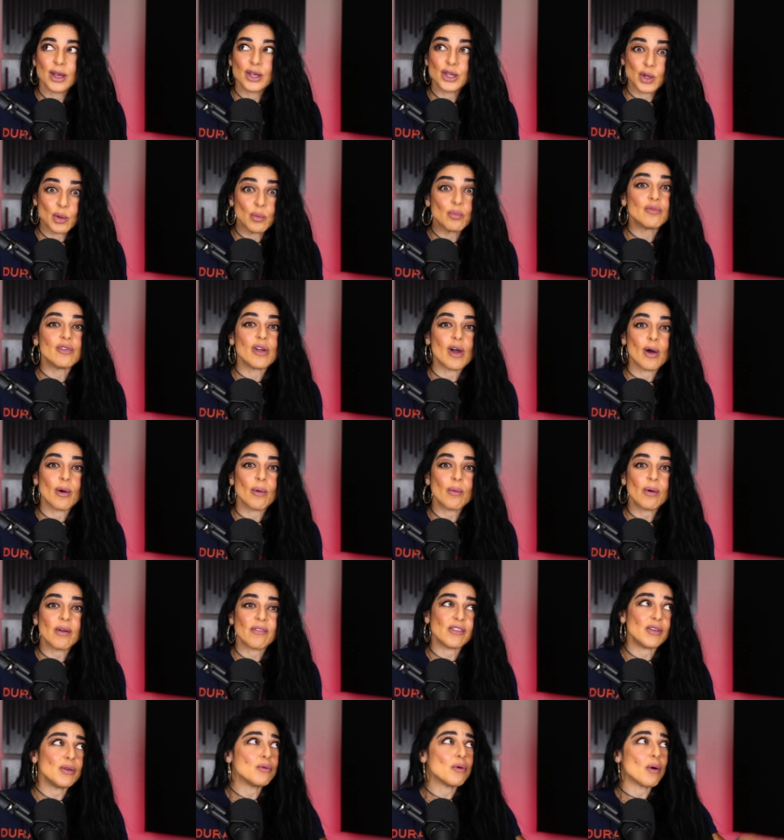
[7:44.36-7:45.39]
you know,
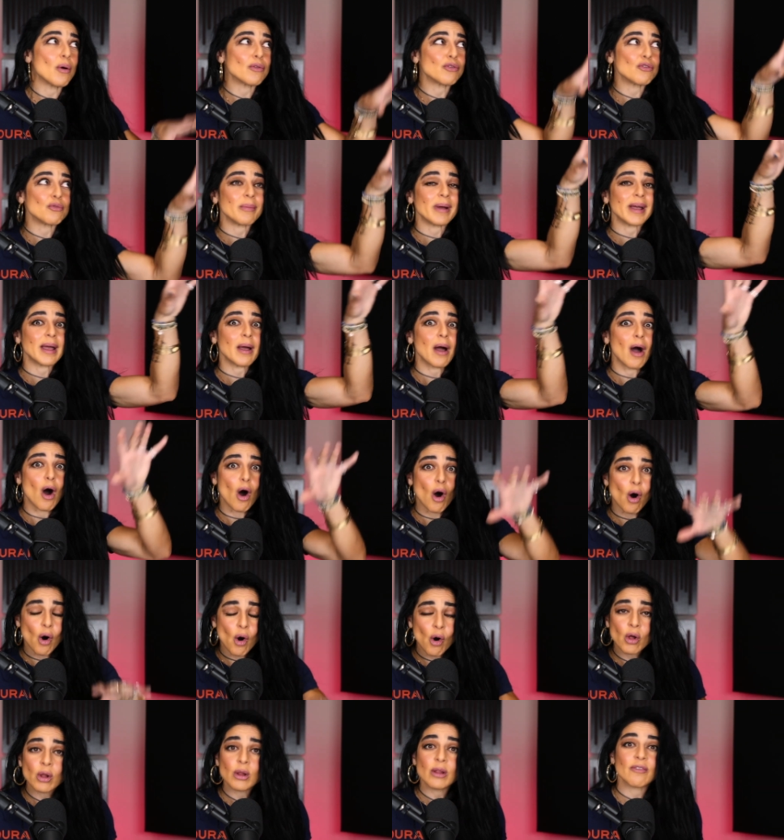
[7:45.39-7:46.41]
if you go through my
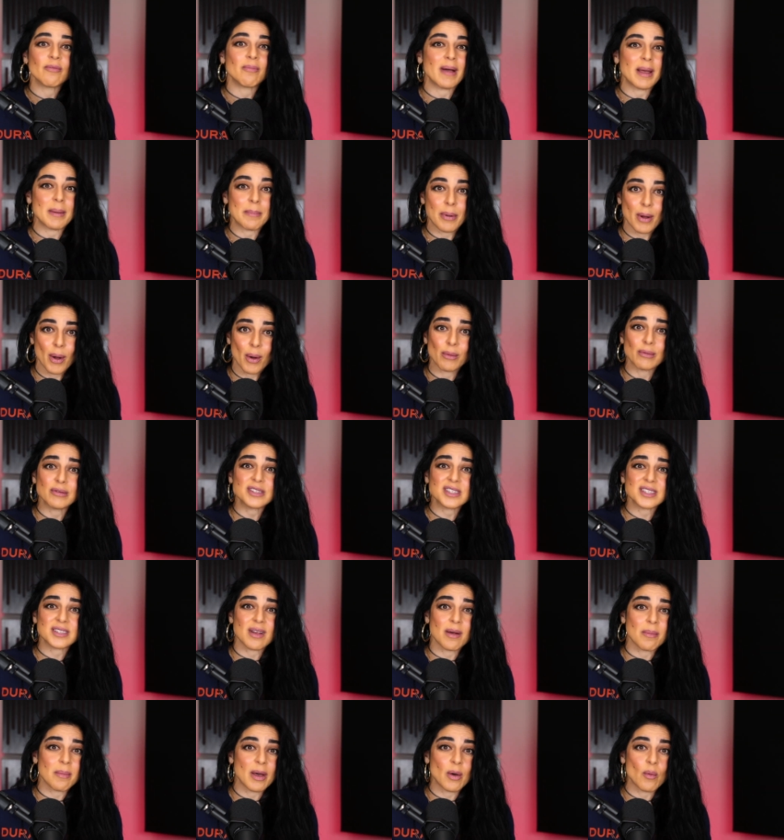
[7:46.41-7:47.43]
all of my posts
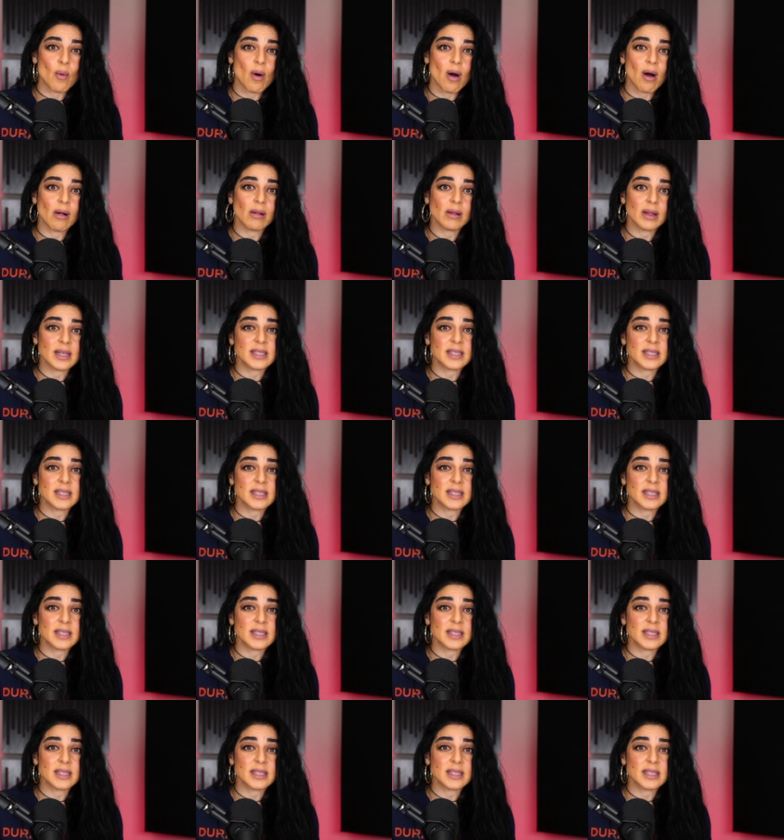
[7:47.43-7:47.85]
on my wall,